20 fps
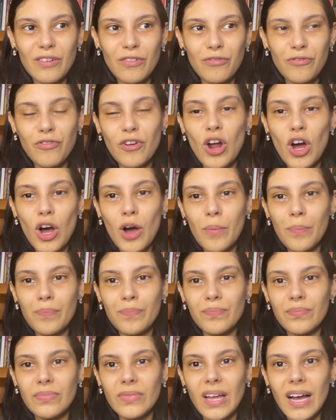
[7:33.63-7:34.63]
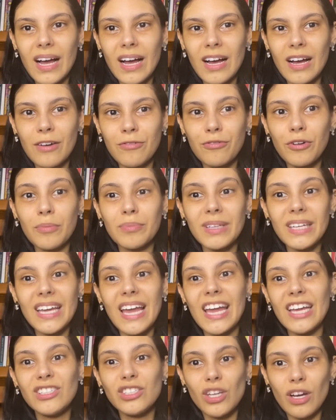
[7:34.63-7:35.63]
from
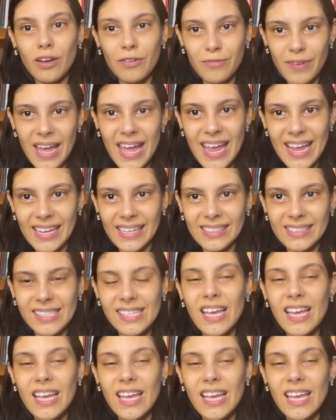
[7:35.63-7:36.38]
the age of 8.